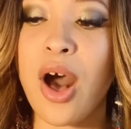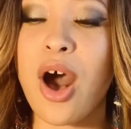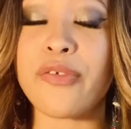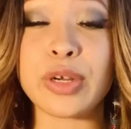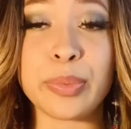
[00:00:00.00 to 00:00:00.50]

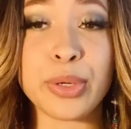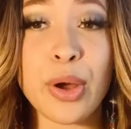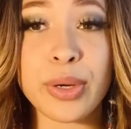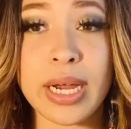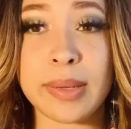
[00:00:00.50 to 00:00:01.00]
offered a
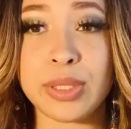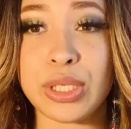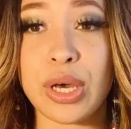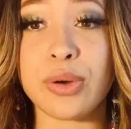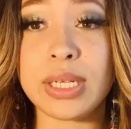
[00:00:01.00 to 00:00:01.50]
program to
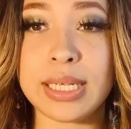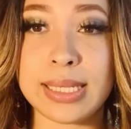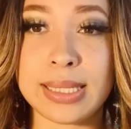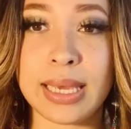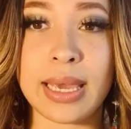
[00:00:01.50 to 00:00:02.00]
go to
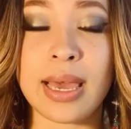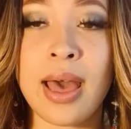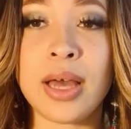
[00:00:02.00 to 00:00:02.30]
DC,